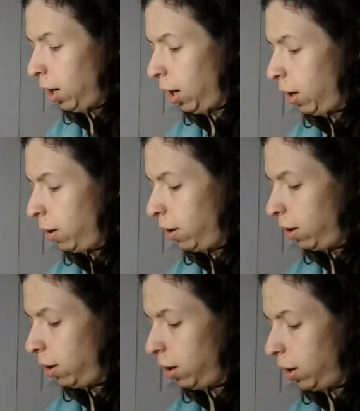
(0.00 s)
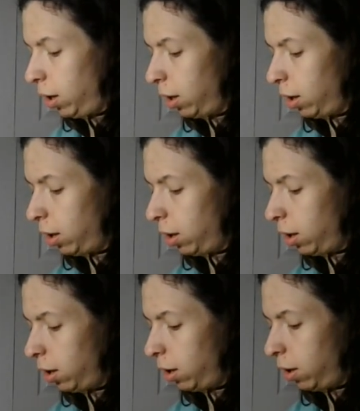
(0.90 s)

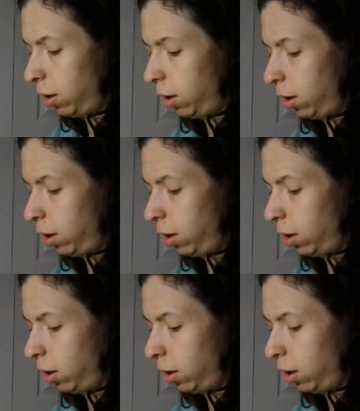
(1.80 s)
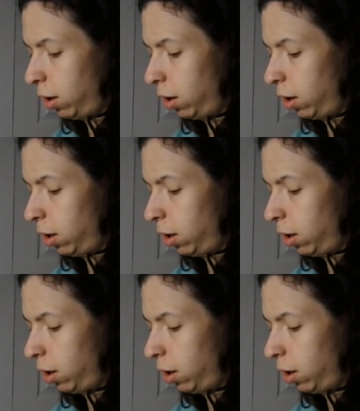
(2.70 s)
Nothing is said.